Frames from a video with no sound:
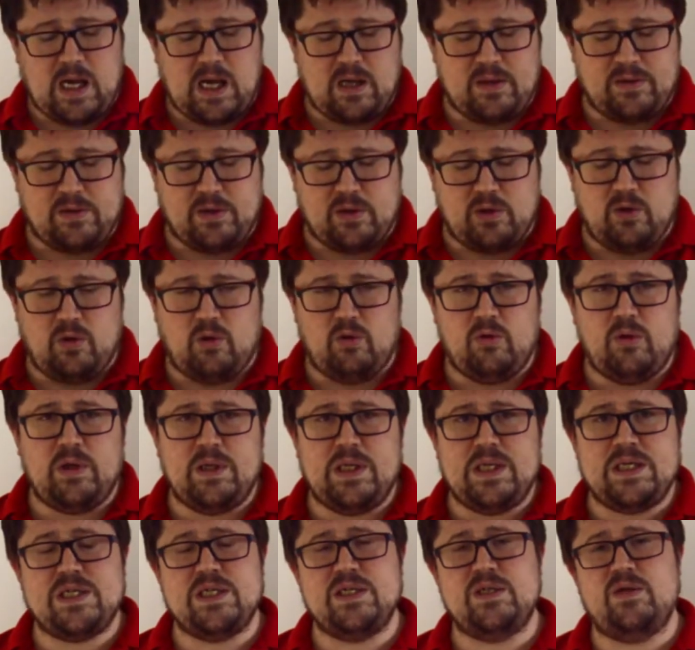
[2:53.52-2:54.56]
the longer
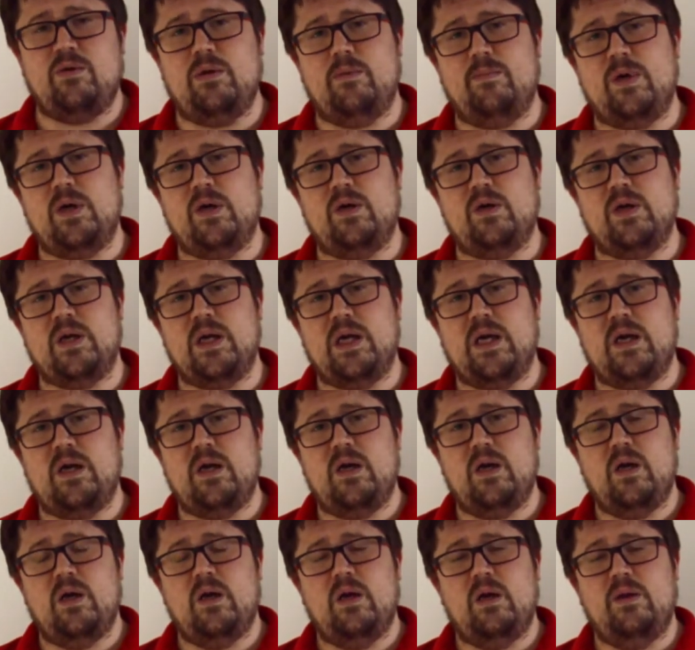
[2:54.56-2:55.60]
this is on the market,
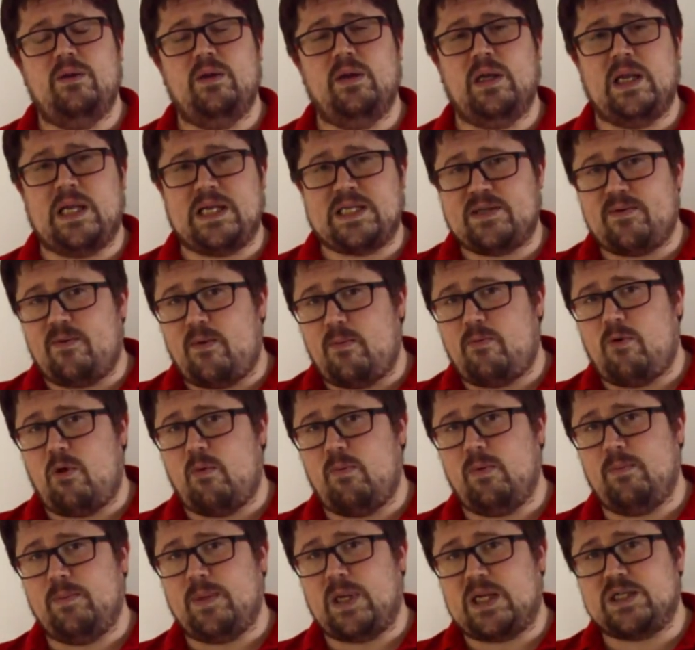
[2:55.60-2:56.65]
the less of a
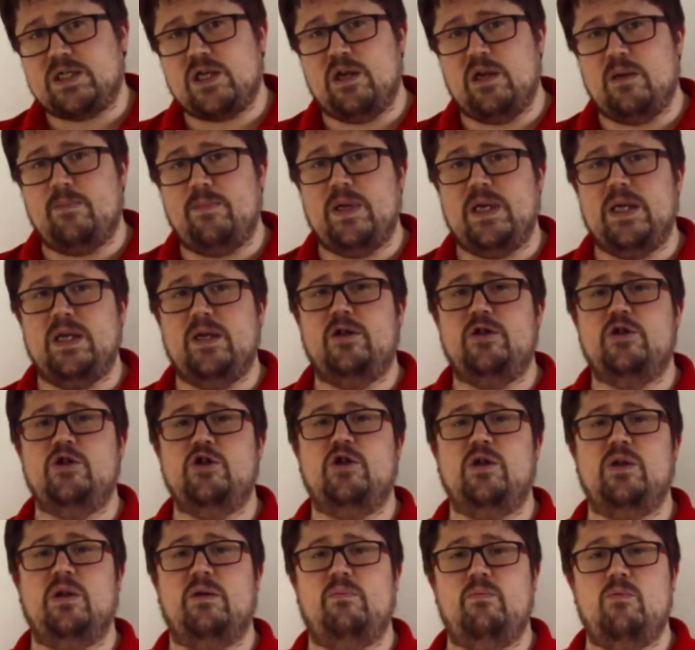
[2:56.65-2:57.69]
problem that's going to be, because you
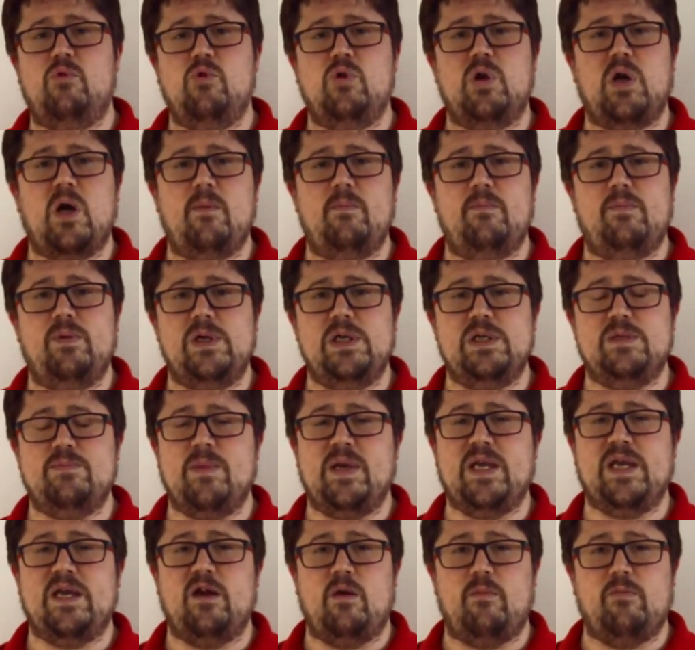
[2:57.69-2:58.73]
can have more companies
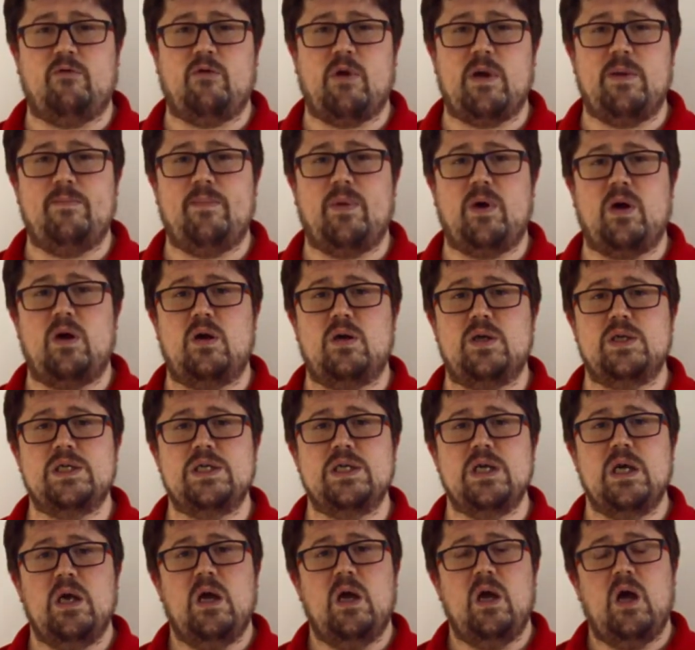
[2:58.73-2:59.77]
making upgrade
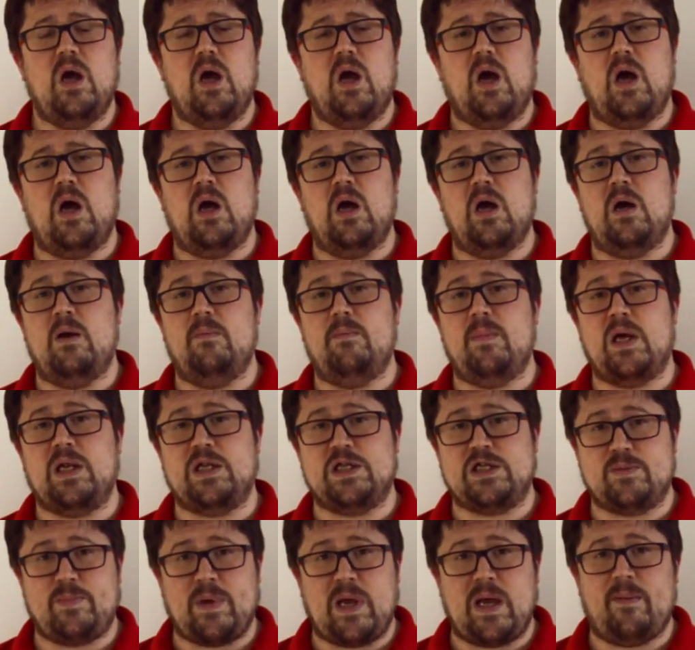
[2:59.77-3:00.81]
parts and
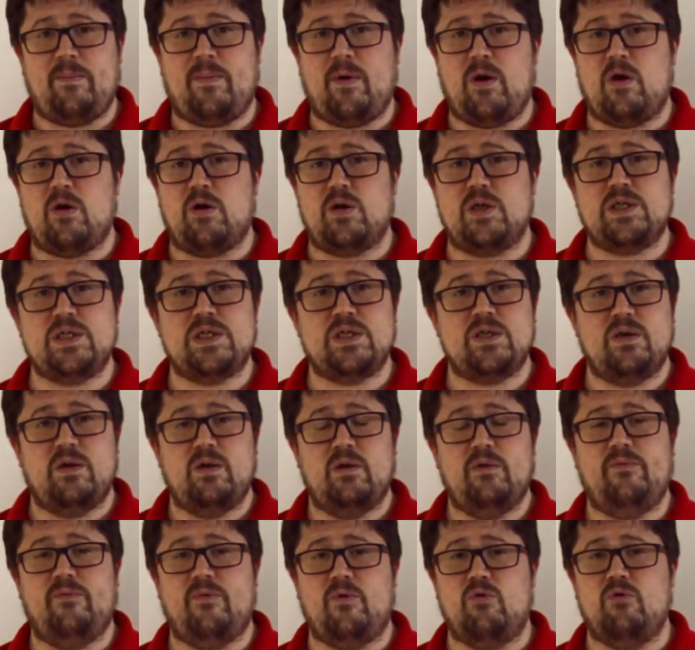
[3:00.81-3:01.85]
spare parts
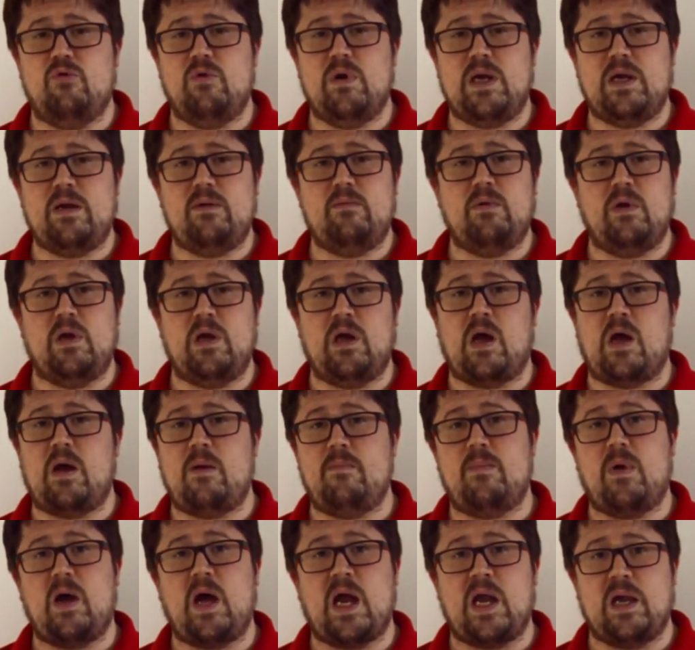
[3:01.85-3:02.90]
for it
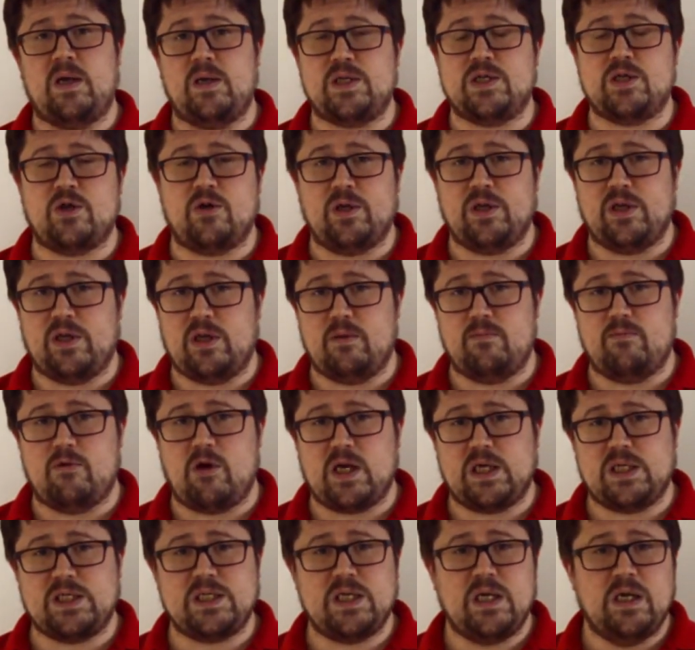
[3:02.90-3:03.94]
outside of
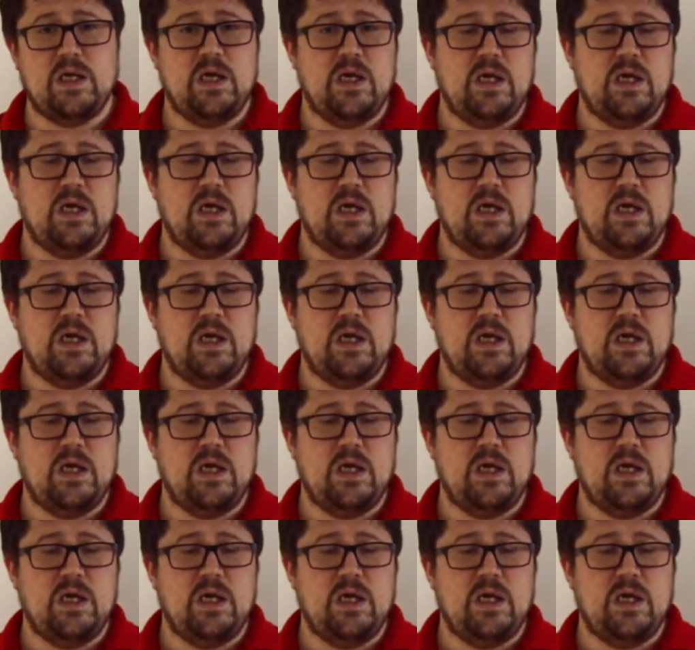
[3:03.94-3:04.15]
Umarex.